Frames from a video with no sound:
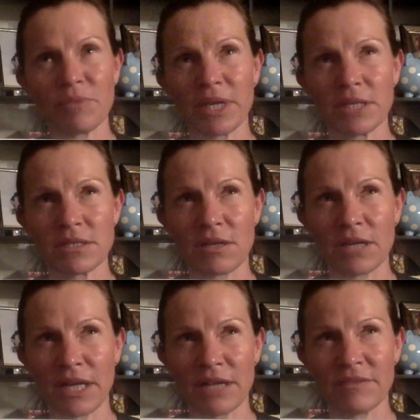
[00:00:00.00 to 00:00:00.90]
make a
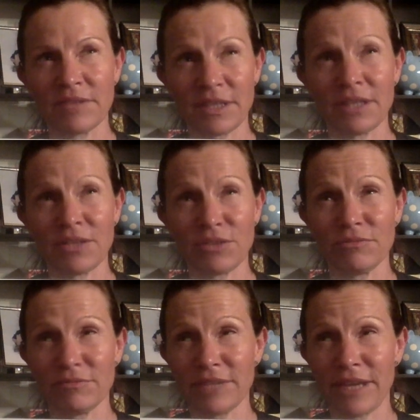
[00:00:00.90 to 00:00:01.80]
song out of it. Then you
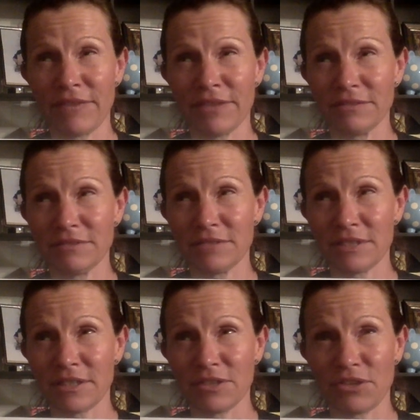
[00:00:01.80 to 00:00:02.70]
have it
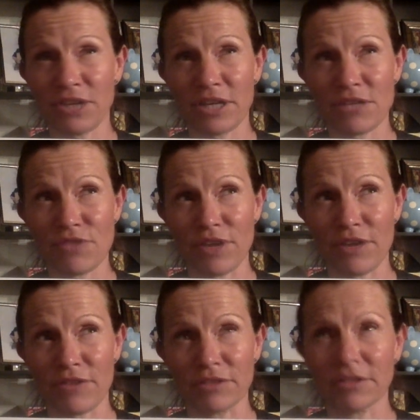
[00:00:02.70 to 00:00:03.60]
stuck in your heads
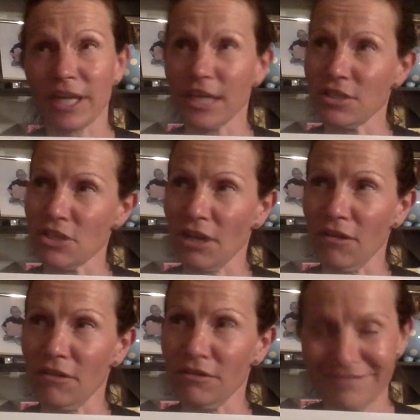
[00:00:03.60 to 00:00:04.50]
forever, like a jingle.